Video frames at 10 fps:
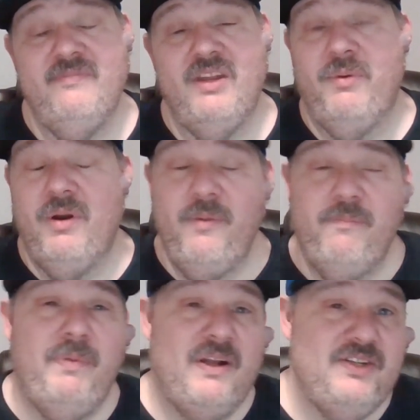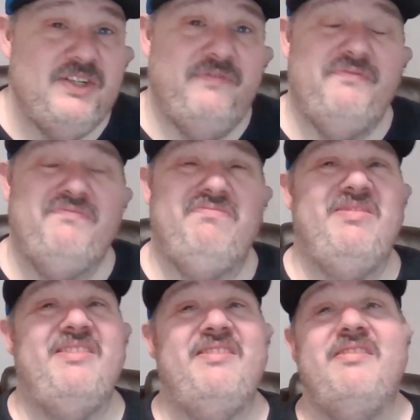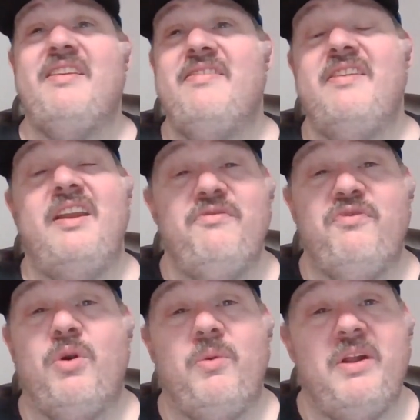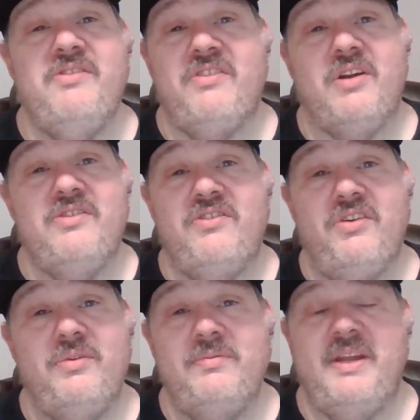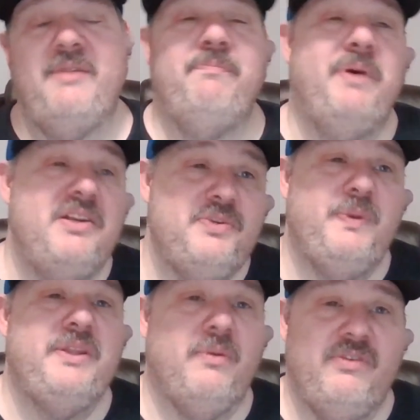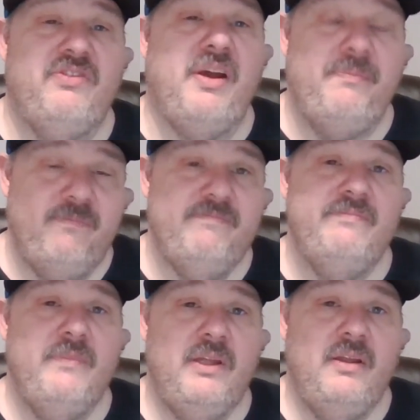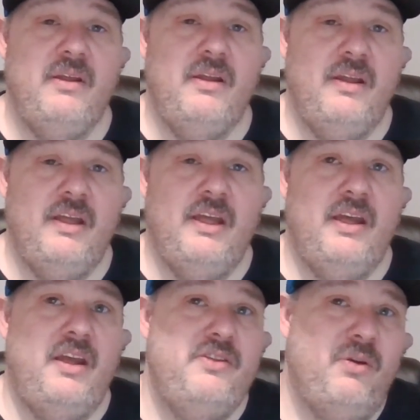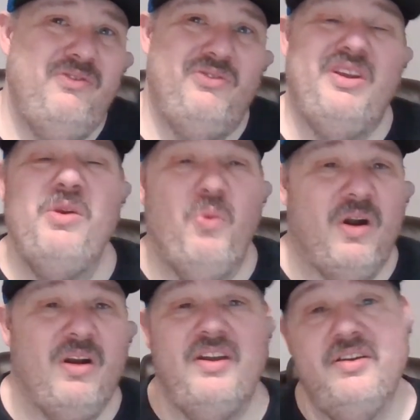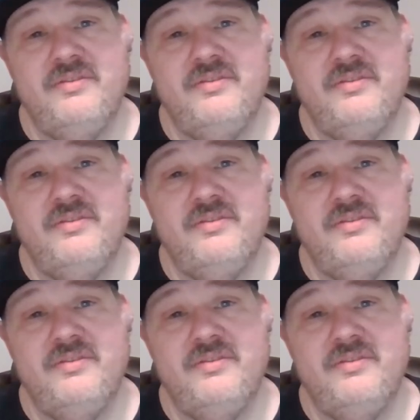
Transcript: There were a bunch of 6-inning, 4-run starts too. Not a bunch, but there were some. And those can work.